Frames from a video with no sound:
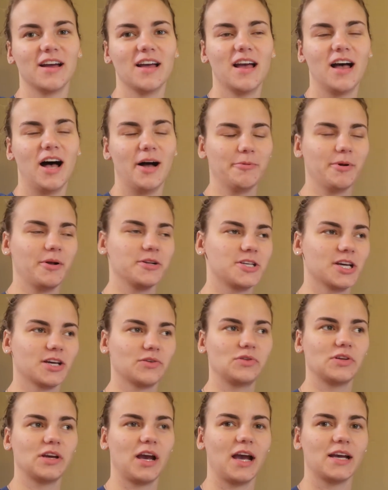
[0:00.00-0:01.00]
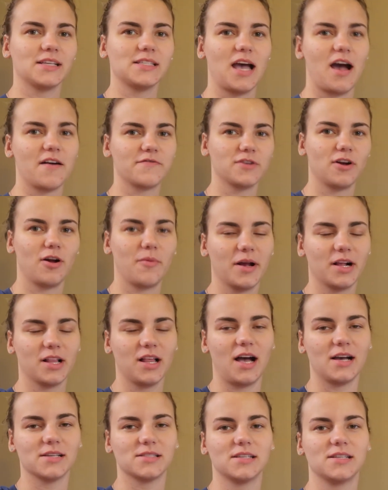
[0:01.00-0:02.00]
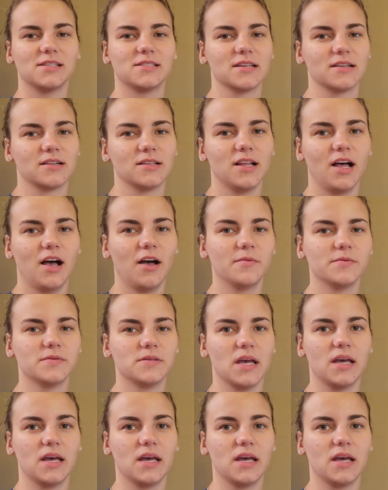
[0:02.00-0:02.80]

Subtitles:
I'll probably check in with you guys after all my classes and clubs,